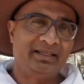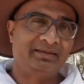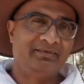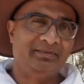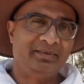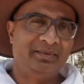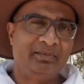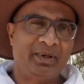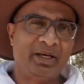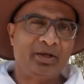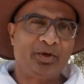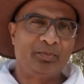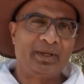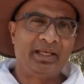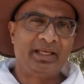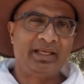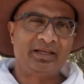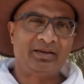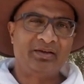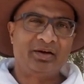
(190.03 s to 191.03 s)
in my
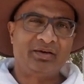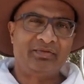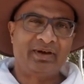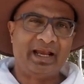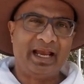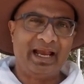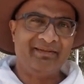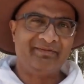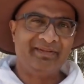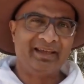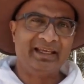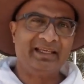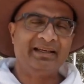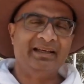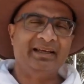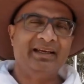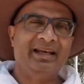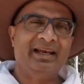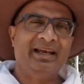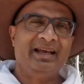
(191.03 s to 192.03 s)
opinion, of
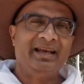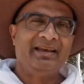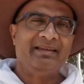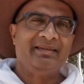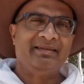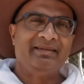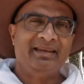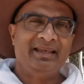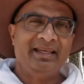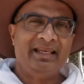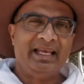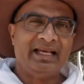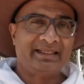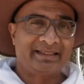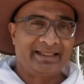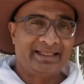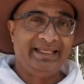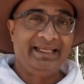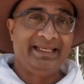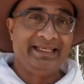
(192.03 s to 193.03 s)
having the
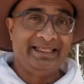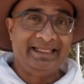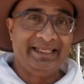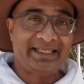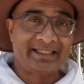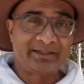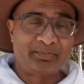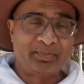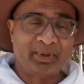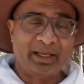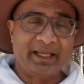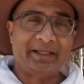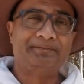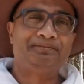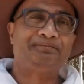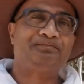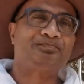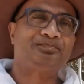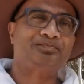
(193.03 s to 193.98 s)
LCD display.